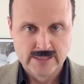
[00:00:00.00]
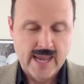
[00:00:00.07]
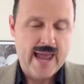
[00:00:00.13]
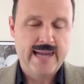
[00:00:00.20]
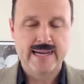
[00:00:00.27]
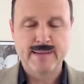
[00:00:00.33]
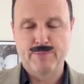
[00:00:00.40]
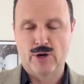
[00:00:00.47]

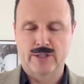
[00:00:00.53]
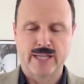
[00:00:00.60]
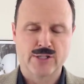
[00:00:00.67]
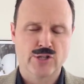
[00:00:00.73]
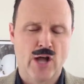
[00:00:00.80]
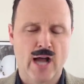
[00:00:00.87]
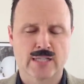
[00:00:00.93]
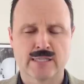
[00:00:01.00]
Any book that
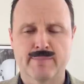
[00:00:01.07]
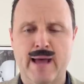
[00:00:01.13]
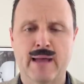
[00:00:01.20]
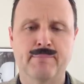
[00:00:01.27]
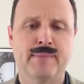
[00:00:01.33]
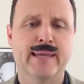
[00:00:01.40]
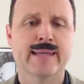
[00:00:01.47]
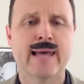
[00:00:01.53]
talks
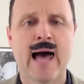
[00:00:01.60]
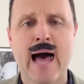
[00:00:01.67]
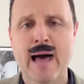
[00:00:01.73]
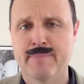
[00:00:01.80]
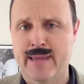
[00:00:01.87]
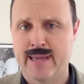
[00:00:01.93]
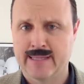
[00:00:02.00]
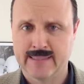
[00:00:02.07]
about
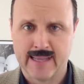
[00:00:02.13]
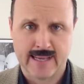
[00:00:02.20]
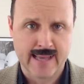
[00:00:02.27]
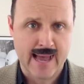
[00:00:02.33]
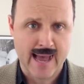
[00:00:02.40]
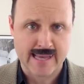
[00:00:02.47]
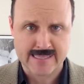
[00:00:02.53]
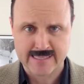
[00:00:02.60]
becoming the
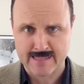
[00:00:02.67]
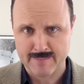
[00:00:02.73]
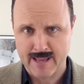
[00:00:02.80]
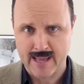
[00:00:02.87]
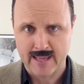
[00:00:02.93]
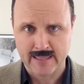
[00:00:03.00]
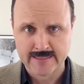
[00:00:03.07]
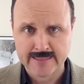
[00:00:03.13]

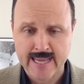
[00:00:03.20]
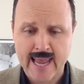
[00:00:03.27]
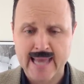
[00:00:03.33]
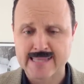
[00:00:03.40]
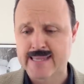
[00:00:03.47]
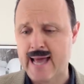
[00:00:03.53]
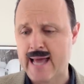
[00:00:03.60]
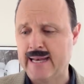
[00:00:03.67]
customer
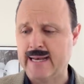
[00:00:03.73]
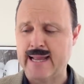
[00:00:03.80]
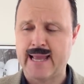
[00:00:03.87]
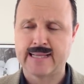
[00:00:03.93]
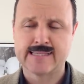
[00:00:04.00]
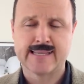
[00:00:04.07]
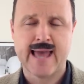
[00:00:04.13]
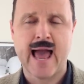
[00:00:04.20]
has got it
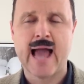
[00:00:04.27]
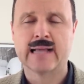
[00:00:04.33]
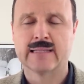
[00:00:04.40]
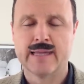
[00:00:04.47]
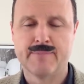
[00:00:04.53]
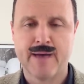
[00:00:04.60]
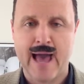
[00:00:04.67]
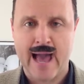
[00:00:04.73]

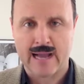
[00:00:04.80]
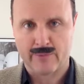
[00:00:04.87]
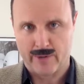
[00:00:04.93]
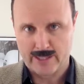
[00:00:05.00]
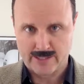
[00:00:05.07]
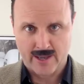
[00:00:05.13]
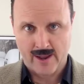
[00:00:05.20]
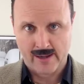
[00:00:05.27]
exactly
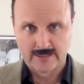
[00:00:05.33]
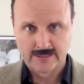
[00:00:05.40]
backwards.